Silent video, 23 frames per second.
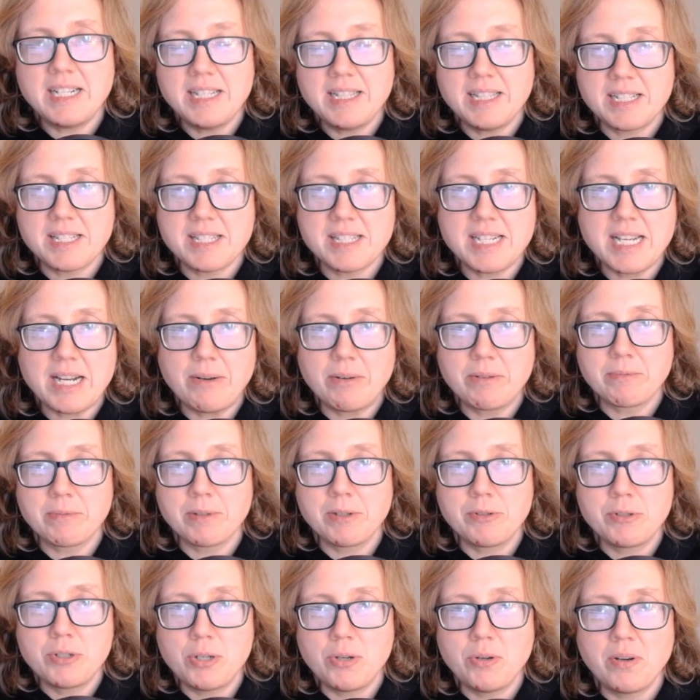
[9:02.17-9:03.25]
that's now in row
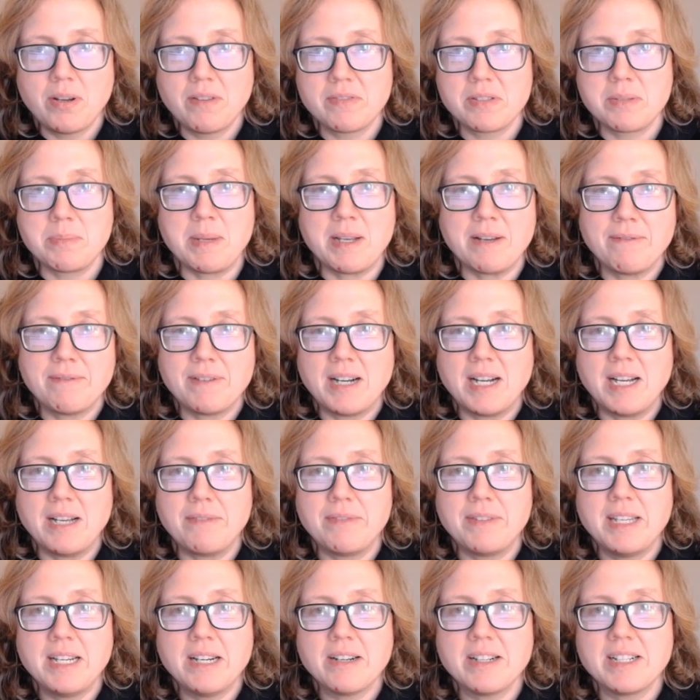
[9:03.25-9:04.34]
2 gives me a 5
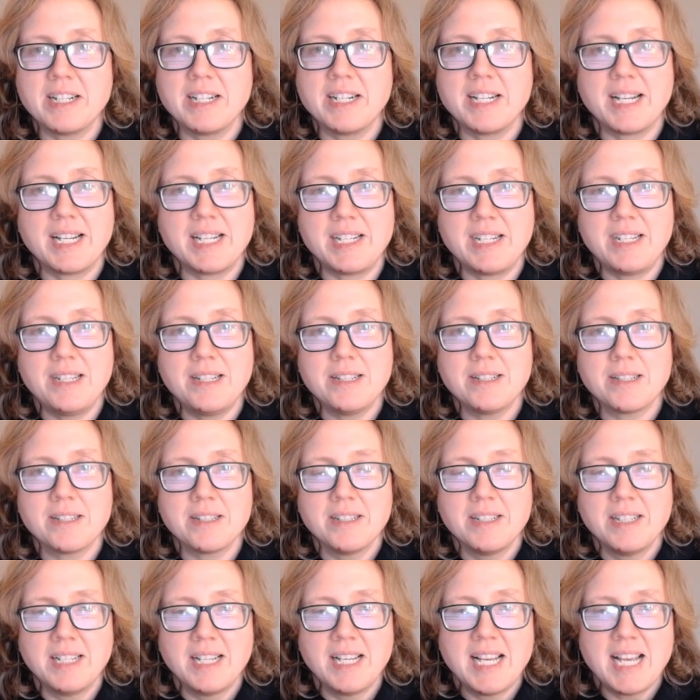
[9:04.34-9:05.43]
there and a 9 here.
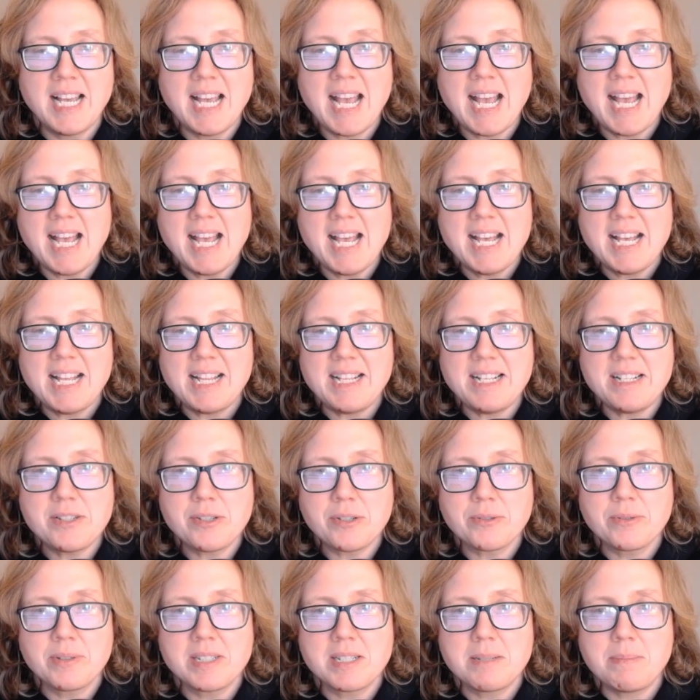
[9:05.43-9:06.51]
These are
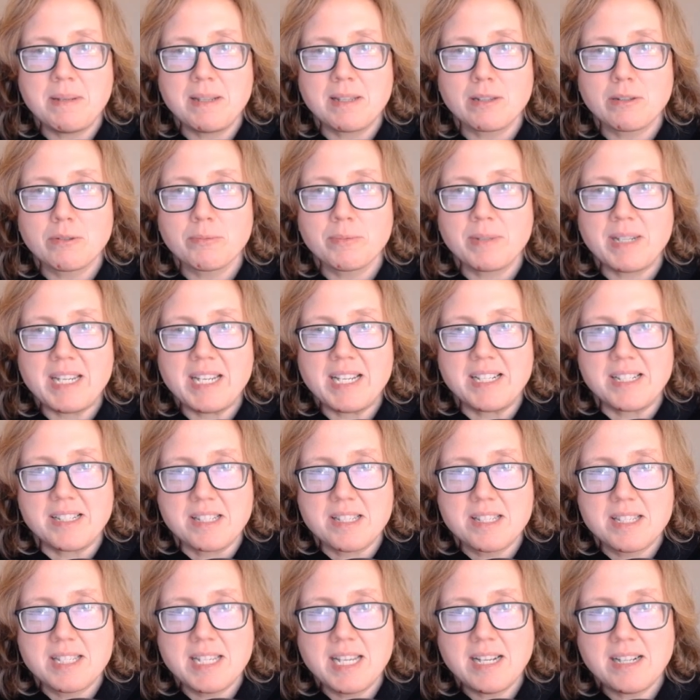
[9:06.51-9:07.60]
going to be 3 and
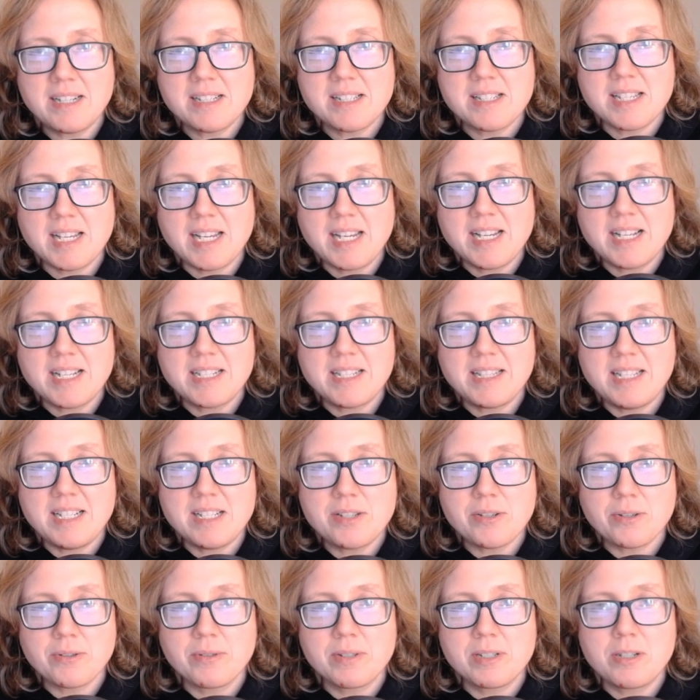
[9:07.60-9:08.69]
6, and these
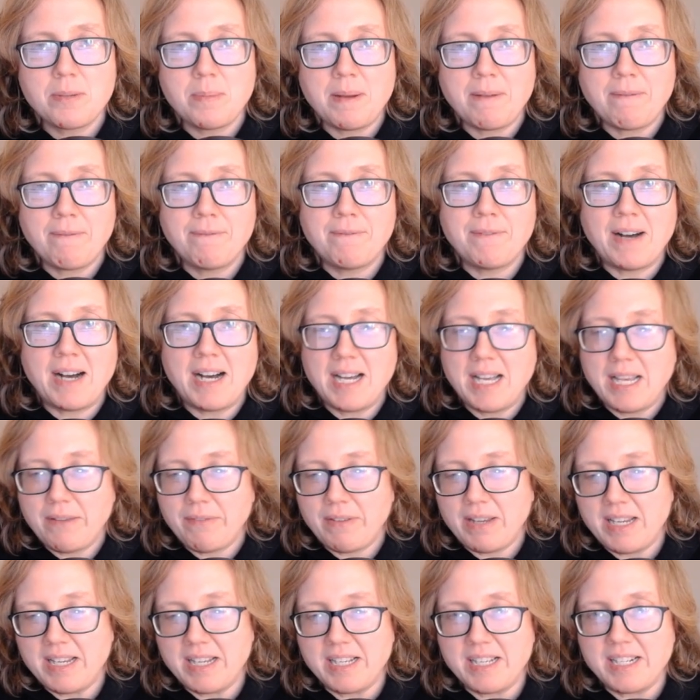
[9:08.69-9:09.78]
are going to be 5
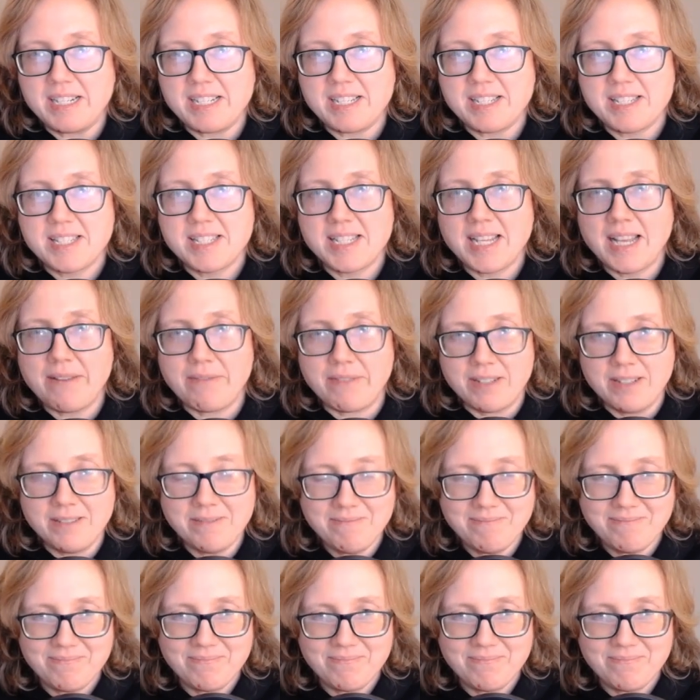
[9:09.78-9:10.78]
and 7.